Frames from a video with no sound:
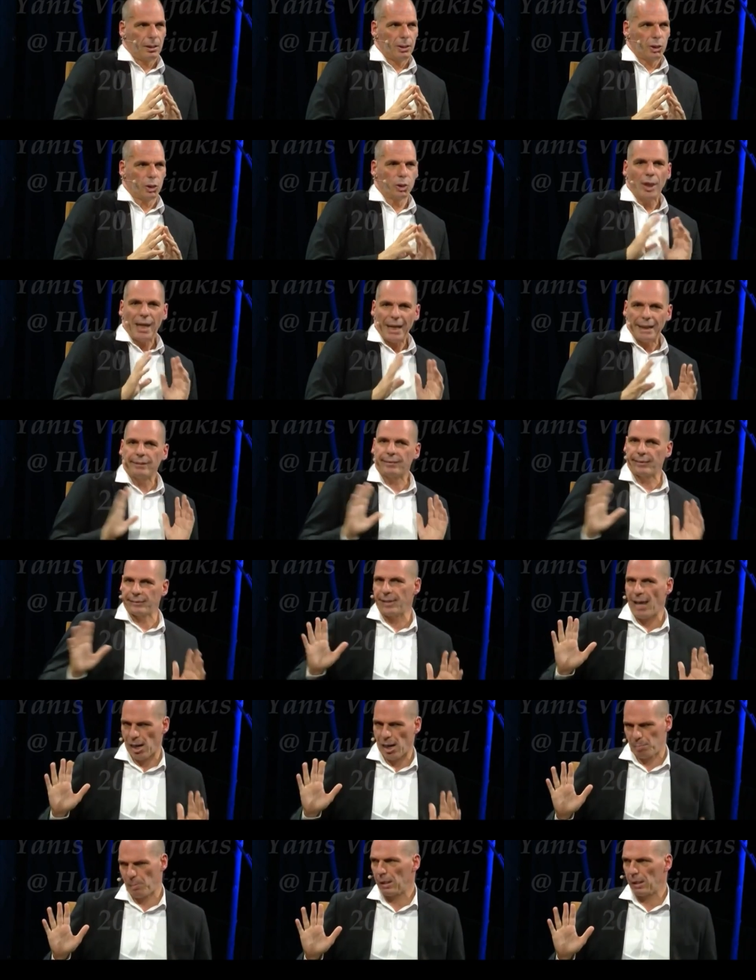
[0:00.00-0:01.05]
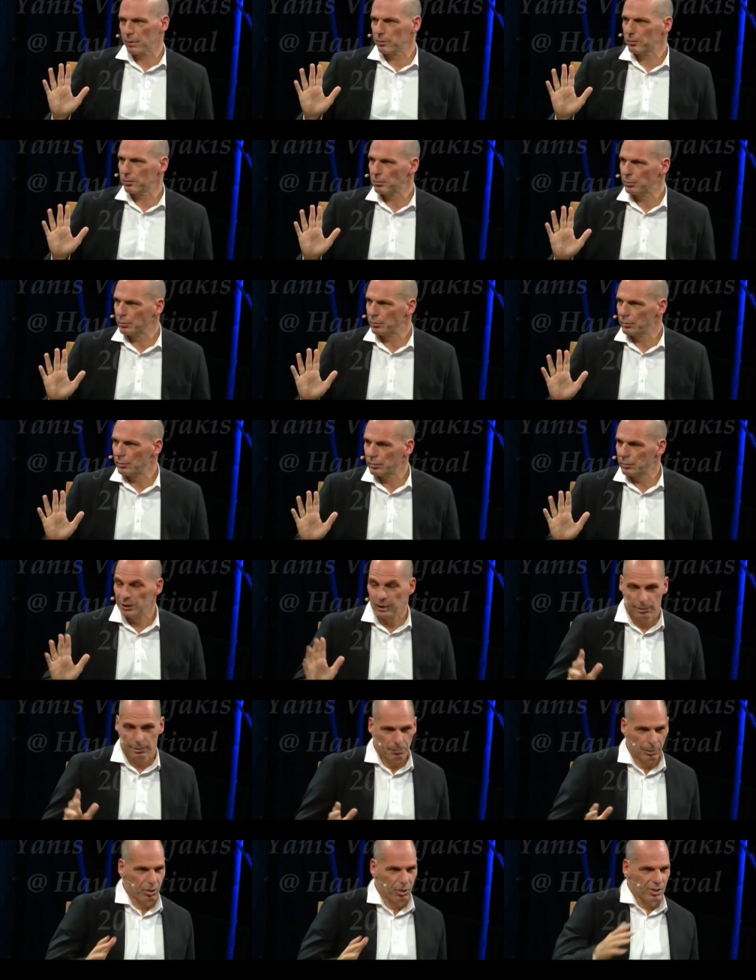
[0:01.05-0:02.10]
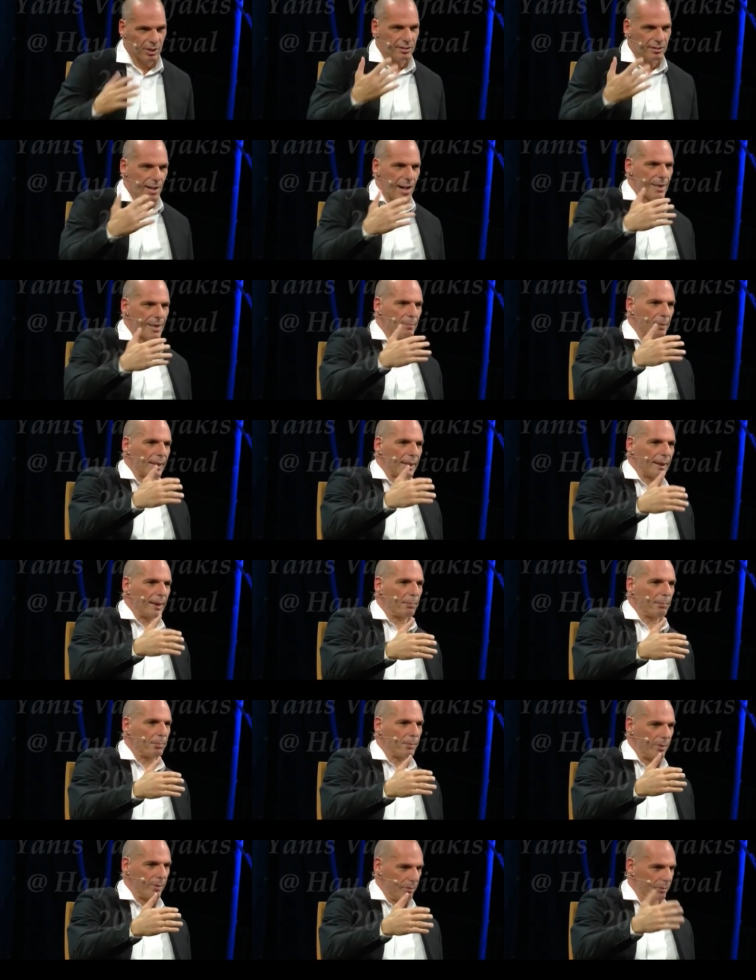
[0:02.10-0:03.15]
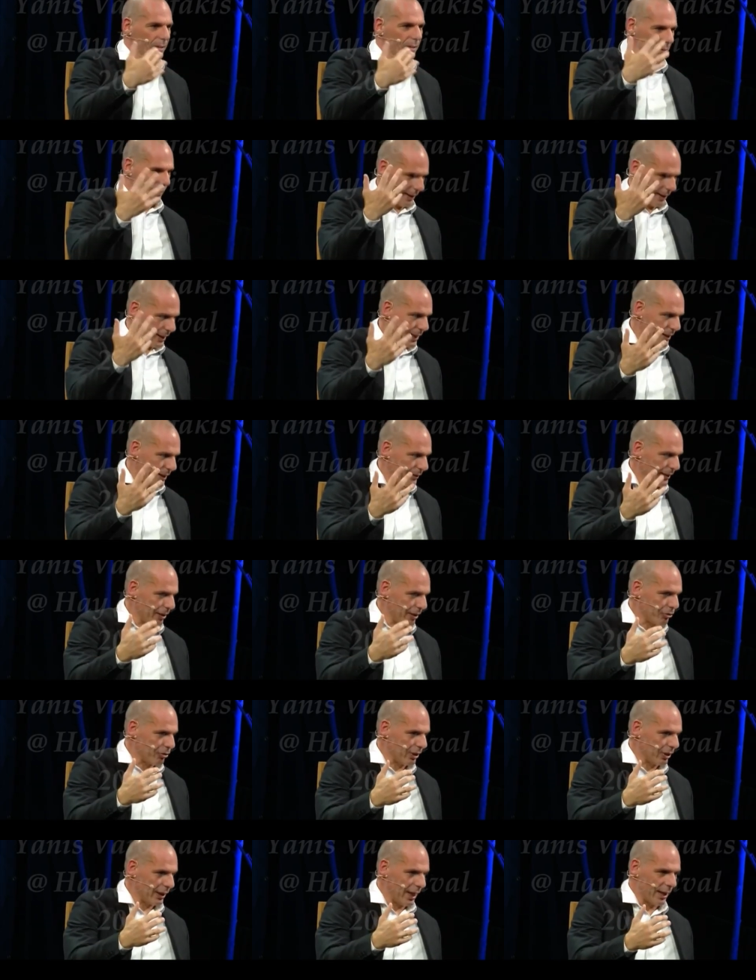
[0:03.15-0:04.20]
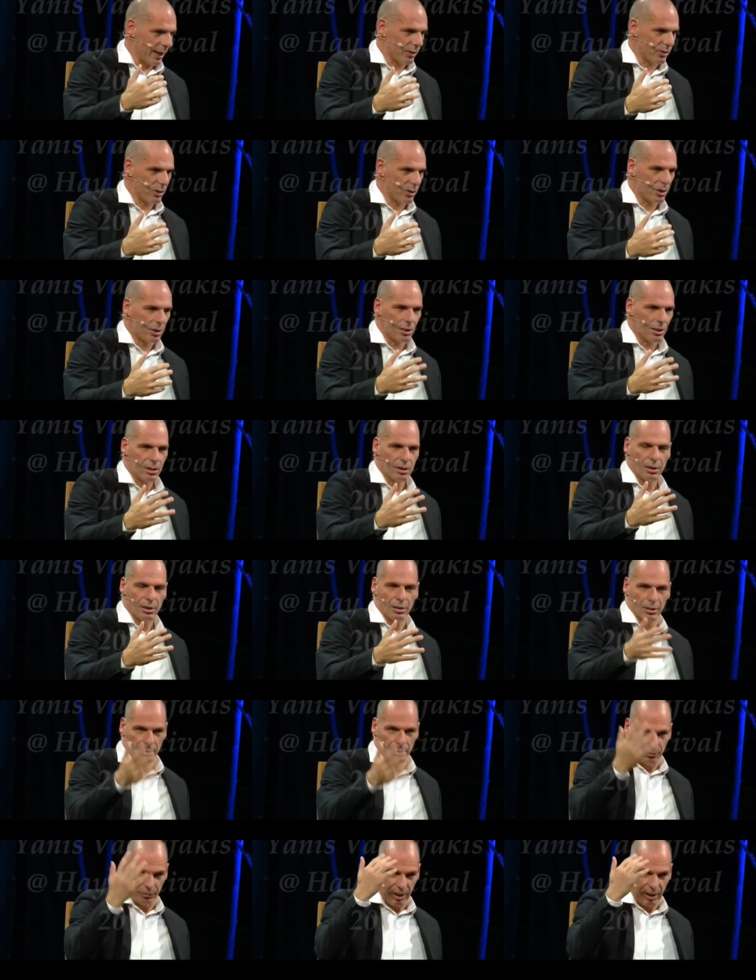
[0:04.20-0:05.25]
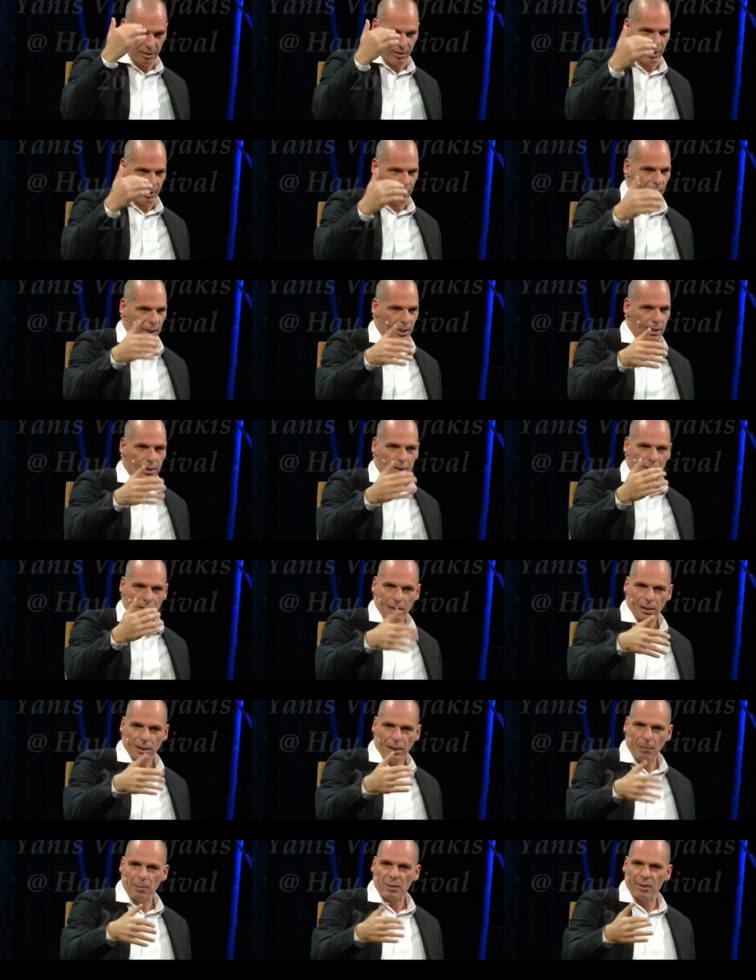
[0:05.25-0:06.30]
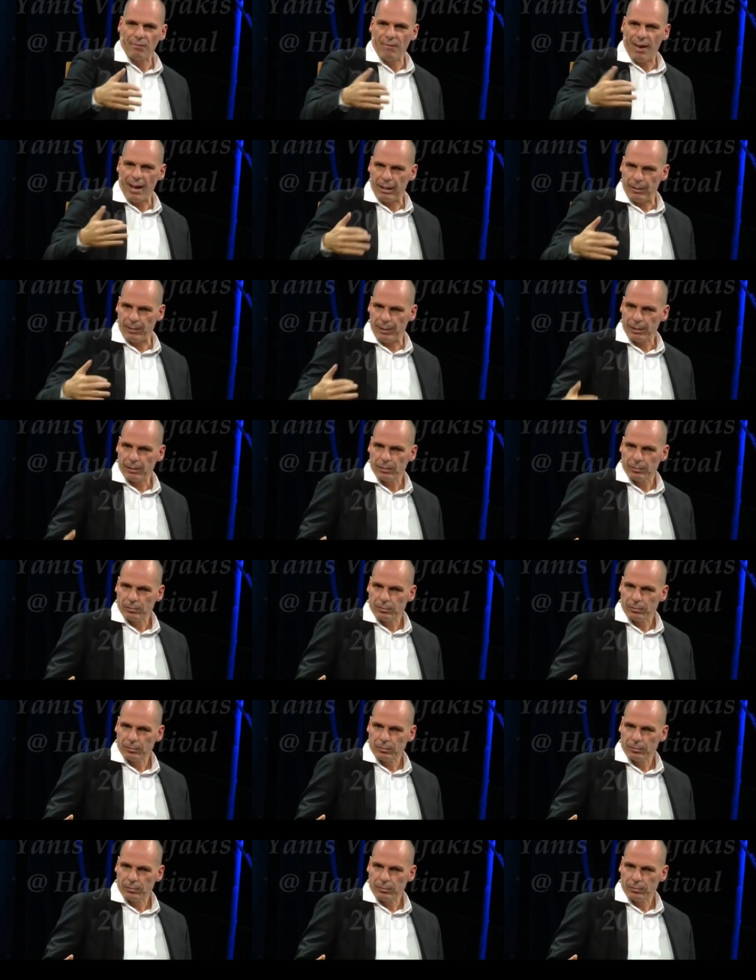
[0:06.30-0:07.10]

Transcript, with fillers: you hate the drachma because the drachma keeps the, the Greek national currency of yesteryear keeps devaluing.